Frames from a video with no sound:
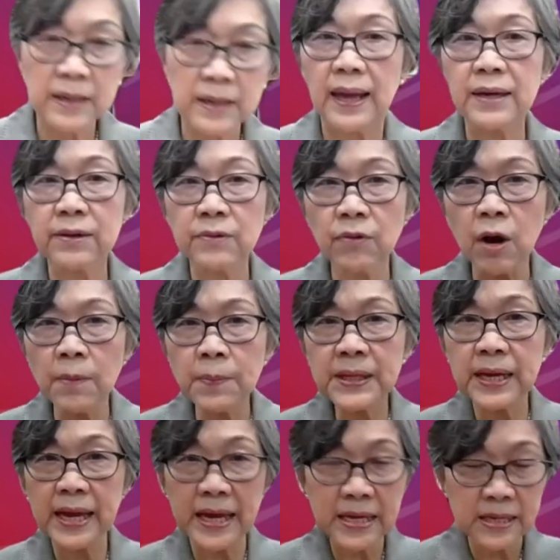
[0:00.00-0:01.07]
And Robert
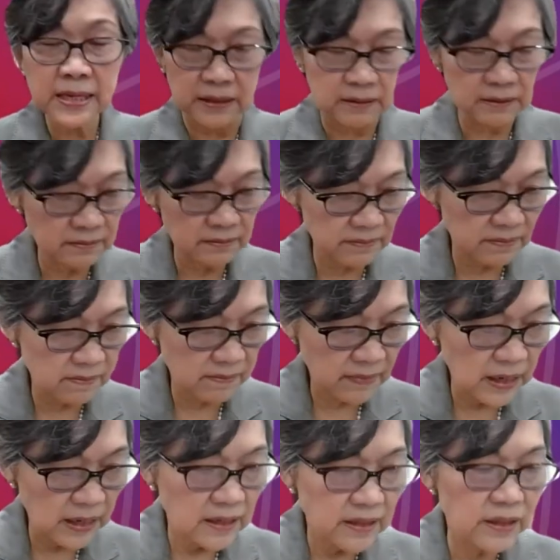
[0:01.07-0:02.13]
Kagan,
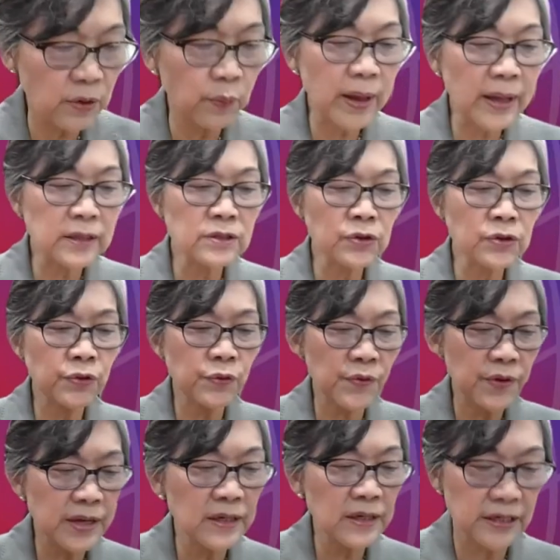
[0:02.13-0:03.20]
the well known
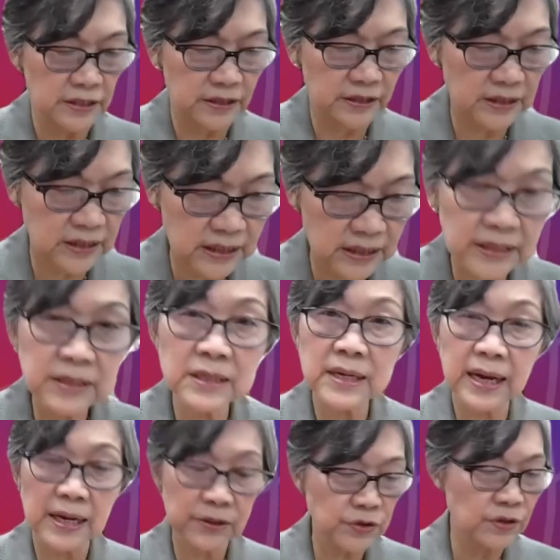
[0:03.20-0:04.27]
realist in
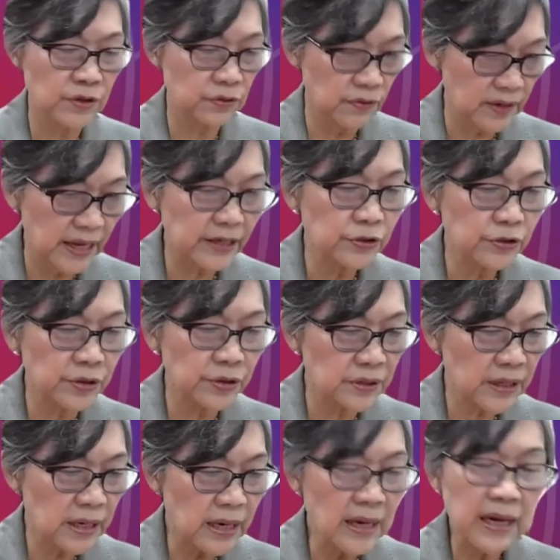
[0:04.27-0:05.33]
international relations,
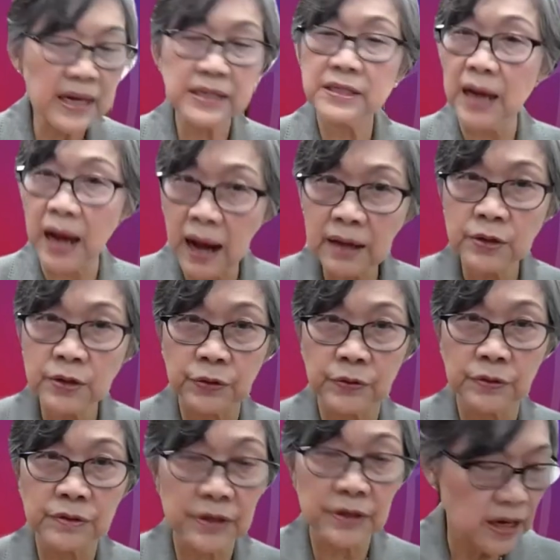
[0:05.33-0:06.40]
has
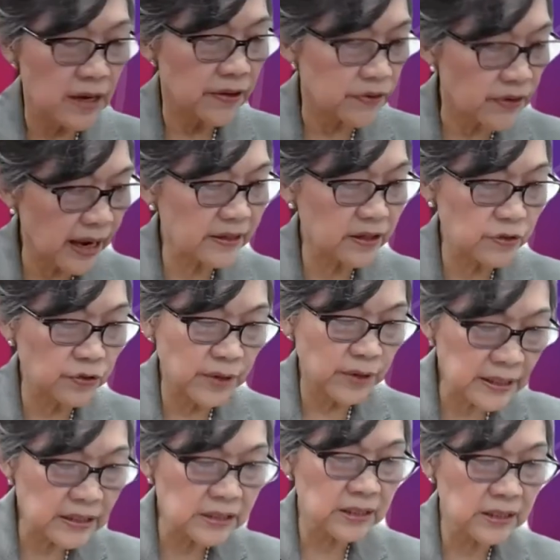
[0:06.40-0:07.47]
argued that the
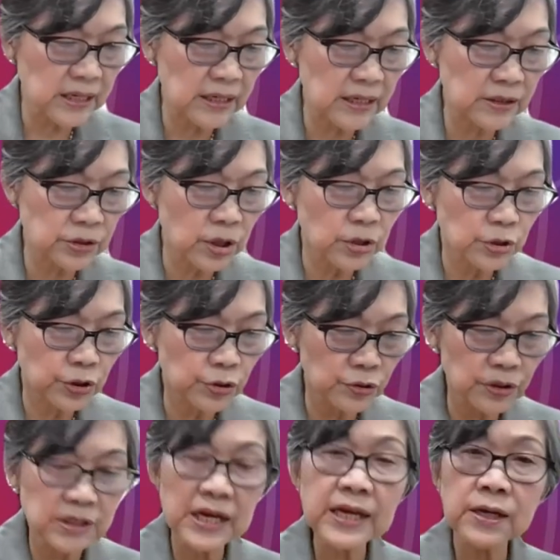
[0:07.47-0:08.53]
United States
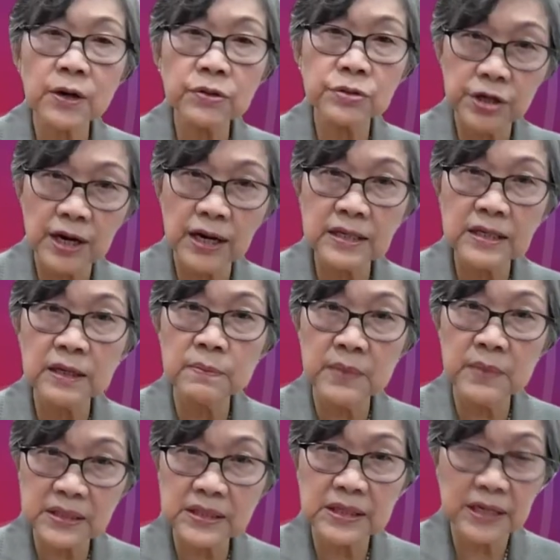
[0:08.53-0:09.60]
should take on China
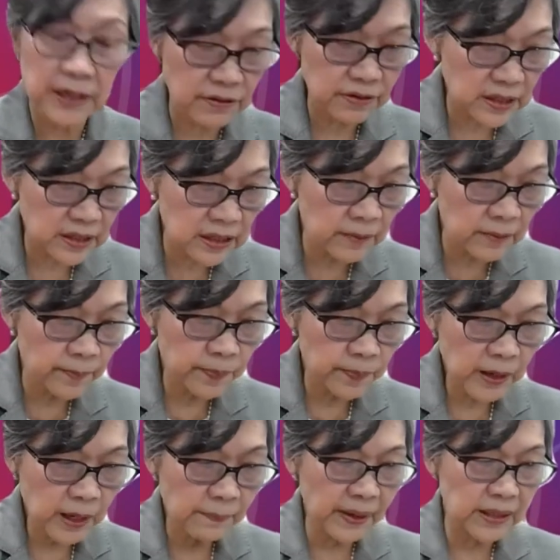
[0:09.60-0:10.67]
militarily,
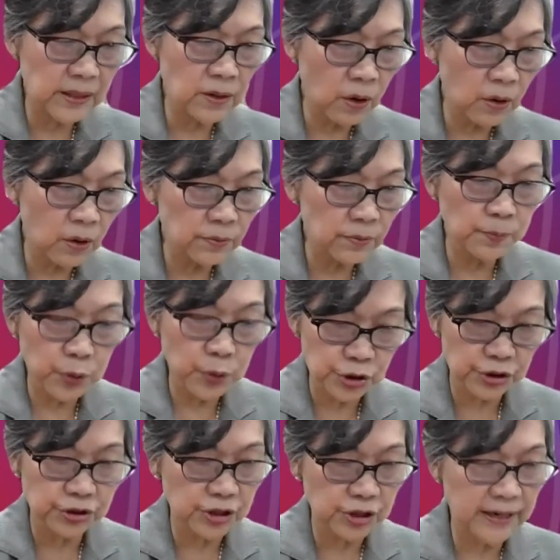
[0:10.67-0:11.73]
but not
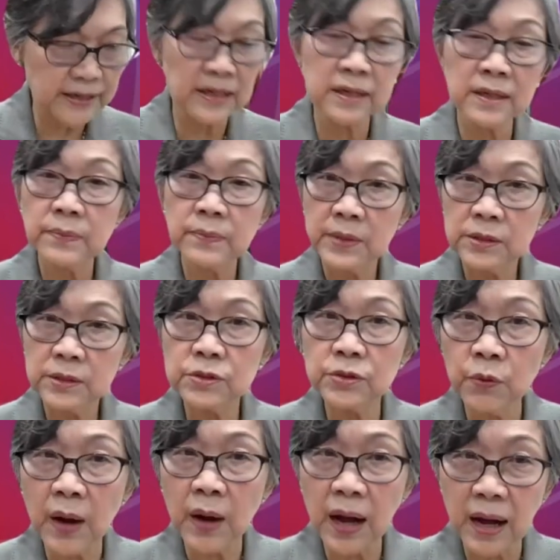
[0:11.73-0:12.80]
push China so
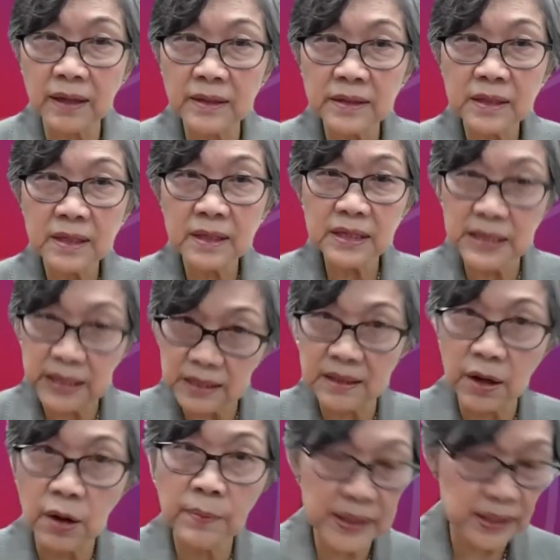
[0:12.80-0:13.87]
hard
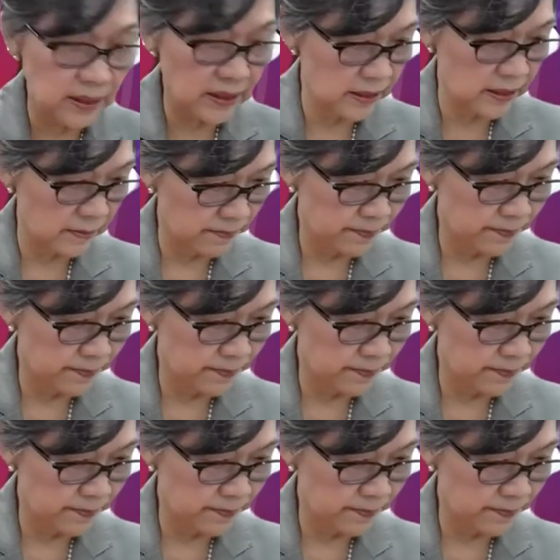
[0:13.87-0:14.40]
economically.